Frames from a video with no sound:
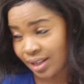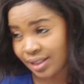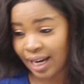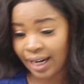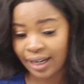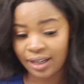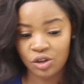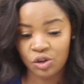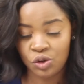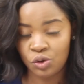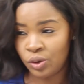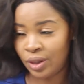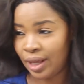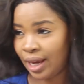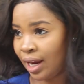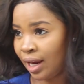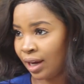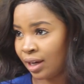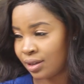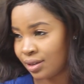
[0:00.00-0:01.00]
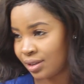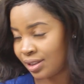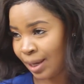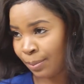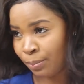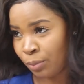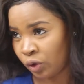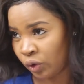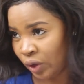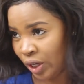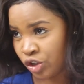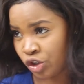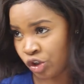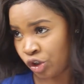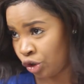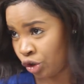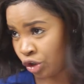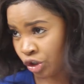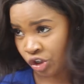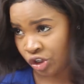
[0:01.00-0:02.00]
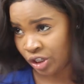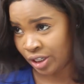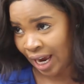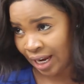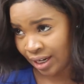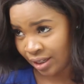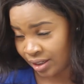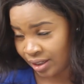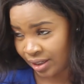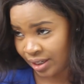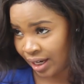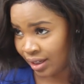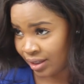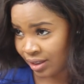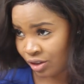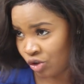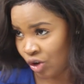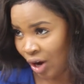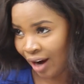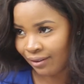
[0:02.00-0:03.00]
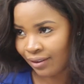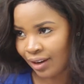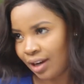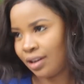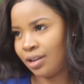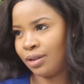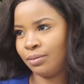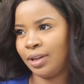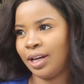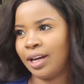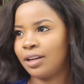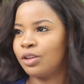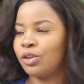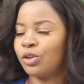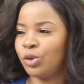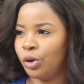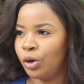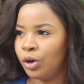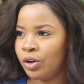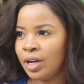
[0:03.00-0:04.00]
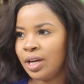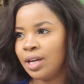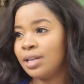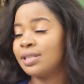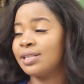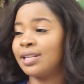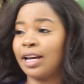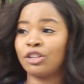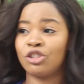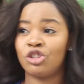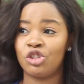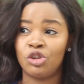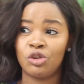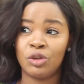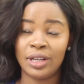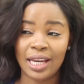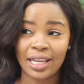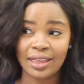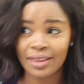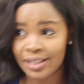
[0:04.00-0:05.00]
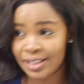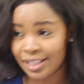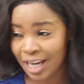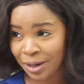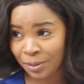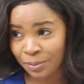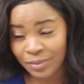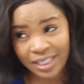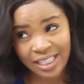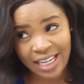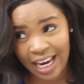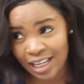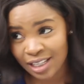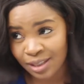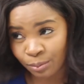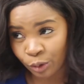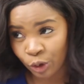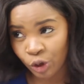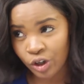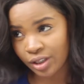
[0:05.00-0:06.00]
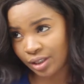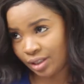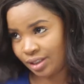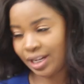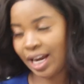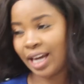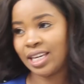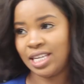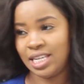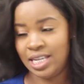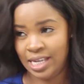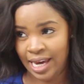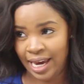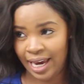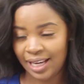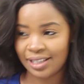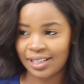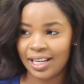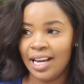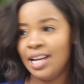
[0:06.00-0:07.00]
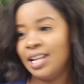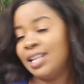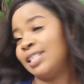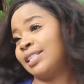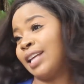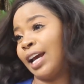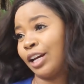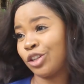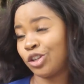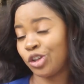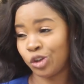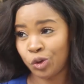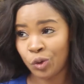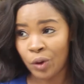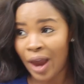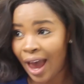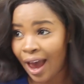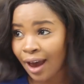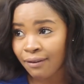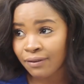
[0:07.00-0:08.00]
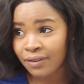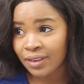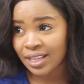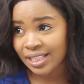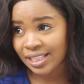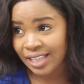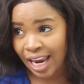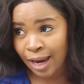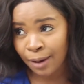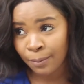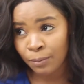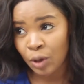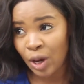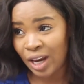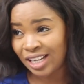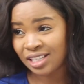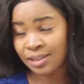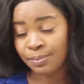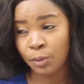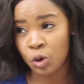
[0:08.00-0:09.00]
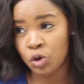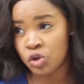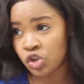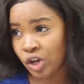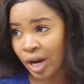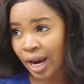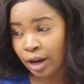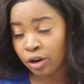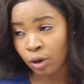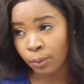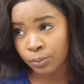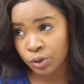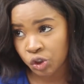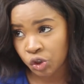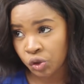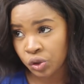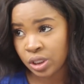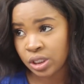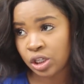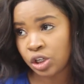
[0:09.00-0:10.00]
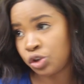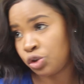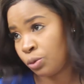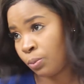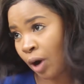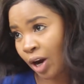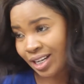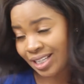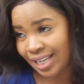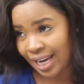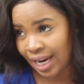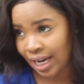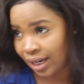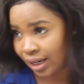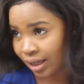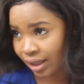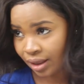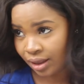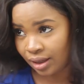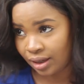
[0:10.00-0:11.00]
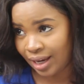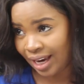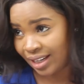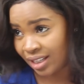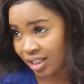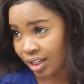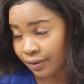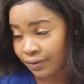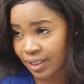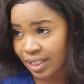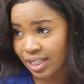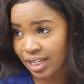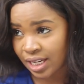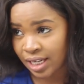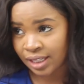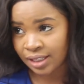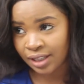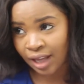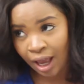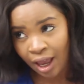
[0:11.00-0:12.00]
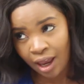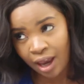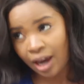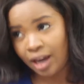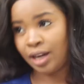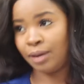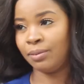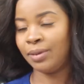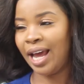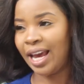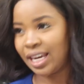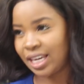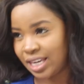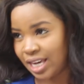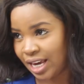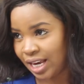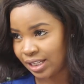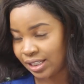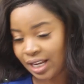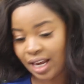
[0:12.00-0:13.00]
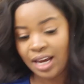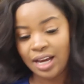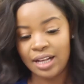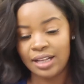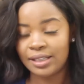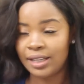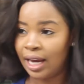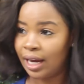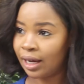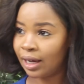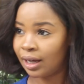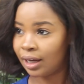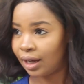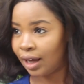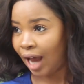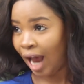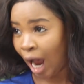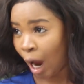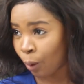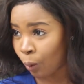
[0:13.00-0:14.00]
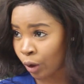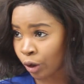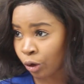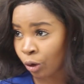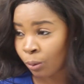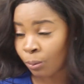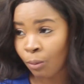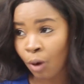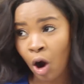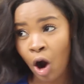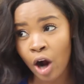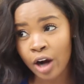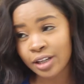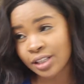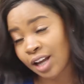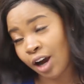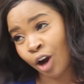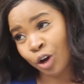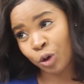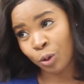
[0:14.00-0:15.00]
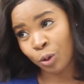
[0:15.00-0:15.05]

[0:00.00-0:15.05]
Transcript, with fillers: It's like, do they separate you because your dad is a taxi driver? And I'm like, no. It's like, do you get the same textbooks? It's like, yes. It's like, do you have the same exposure and opportunity to partake in the activities? And I'm like, yes. It's like, how are your marks? Are